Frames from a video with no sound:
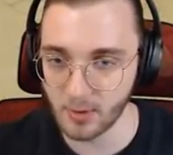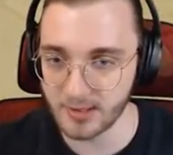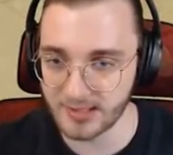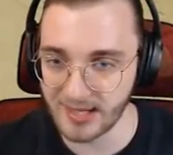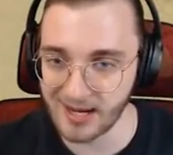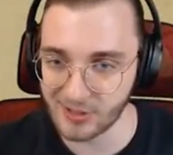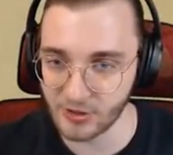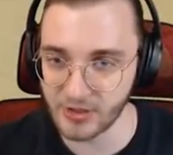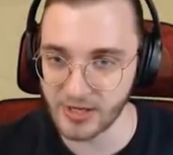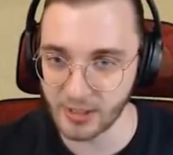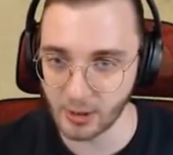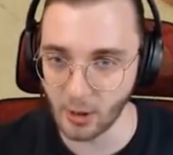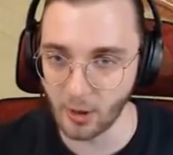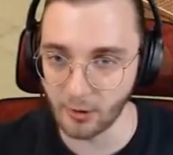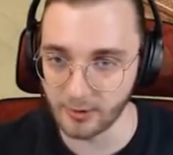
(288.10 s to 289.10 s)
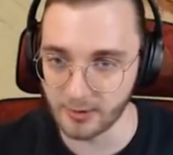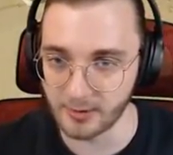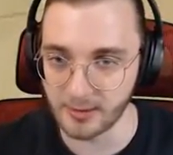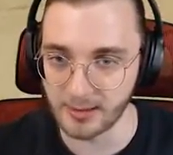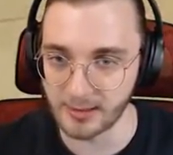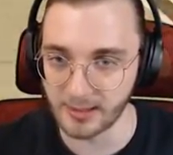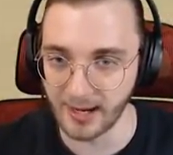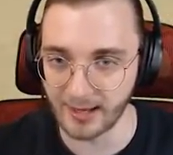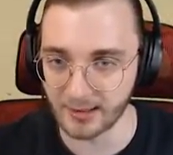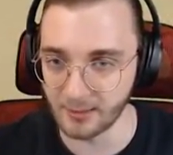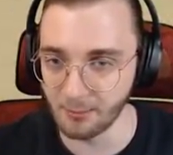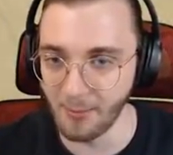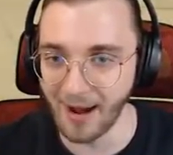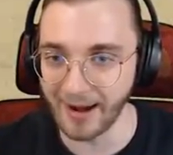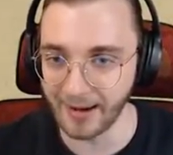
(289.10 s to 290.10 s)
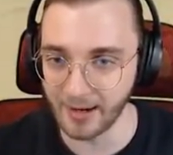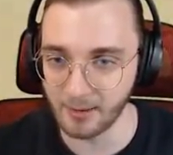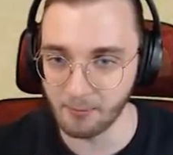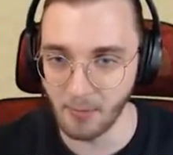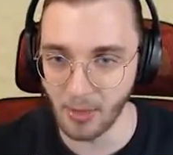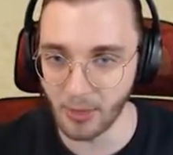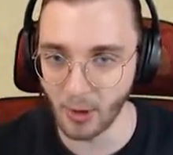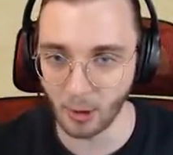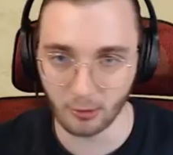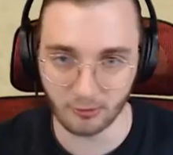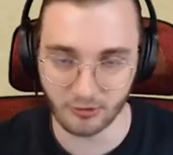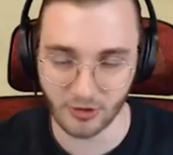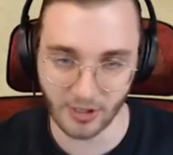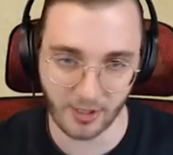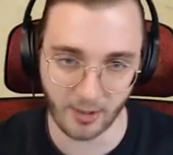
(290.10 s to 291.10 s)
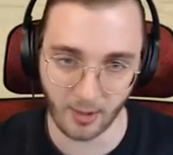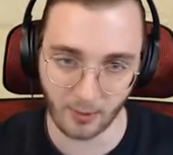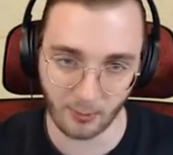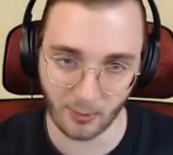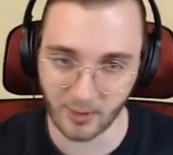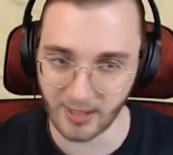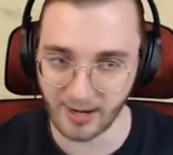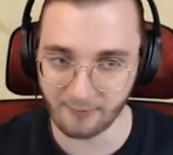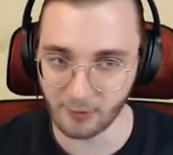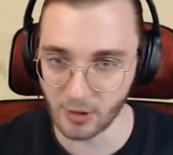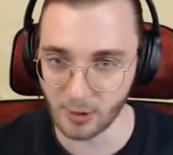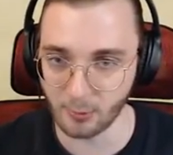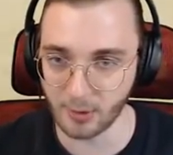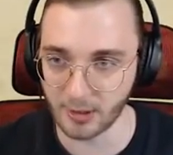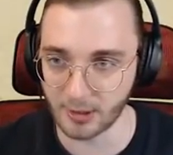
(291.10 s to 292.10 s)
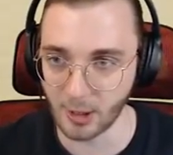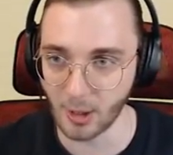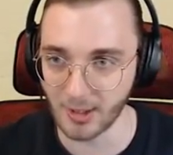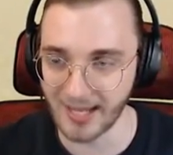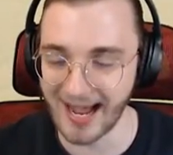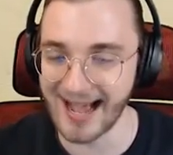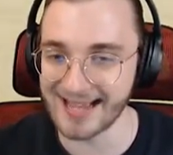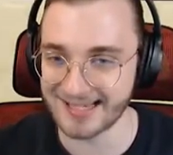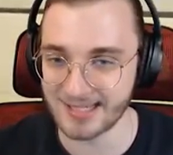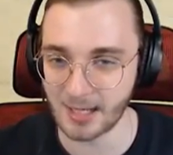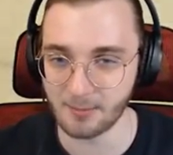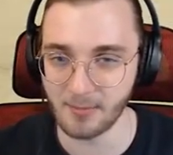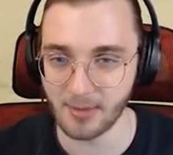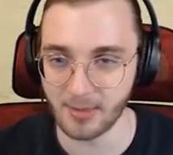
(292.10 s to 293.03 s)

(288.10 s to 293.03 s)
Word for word: was actually a god in like the Maya mythology or whatever you want to call it, Aztec